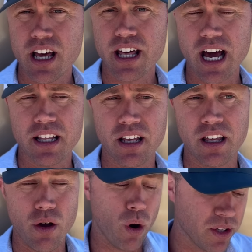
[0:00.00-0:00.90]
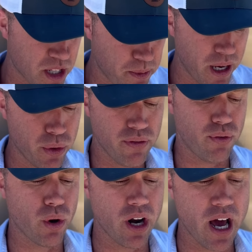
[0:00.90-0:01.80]
that he wants to play with the
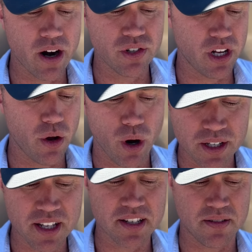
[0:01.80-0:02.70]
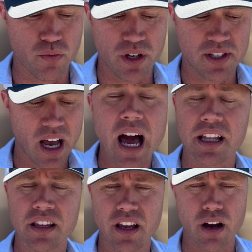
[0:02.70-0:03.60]
49ers and he wants to
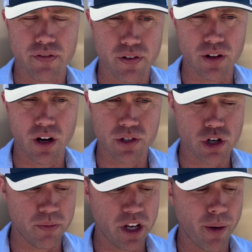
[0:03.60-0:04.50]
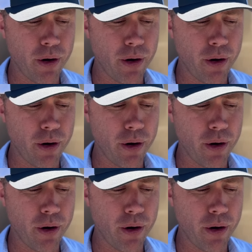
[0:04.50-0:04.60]
re-sign here for a long-term deal.